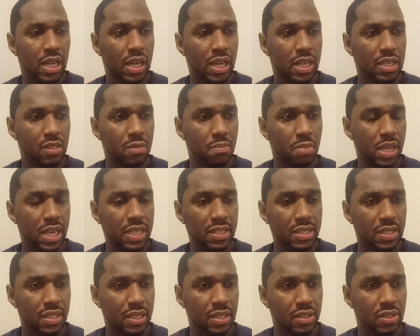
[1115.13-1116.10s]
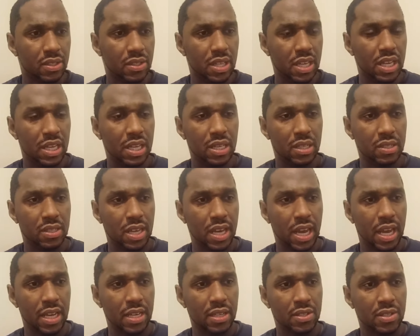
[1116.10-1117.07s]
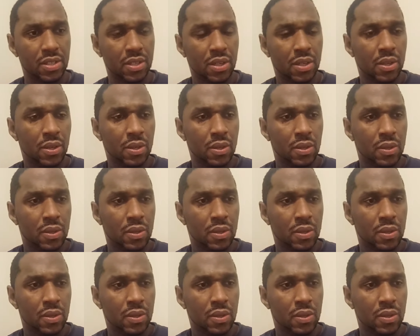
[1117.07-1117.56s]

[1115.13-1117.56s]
as blessings, things as,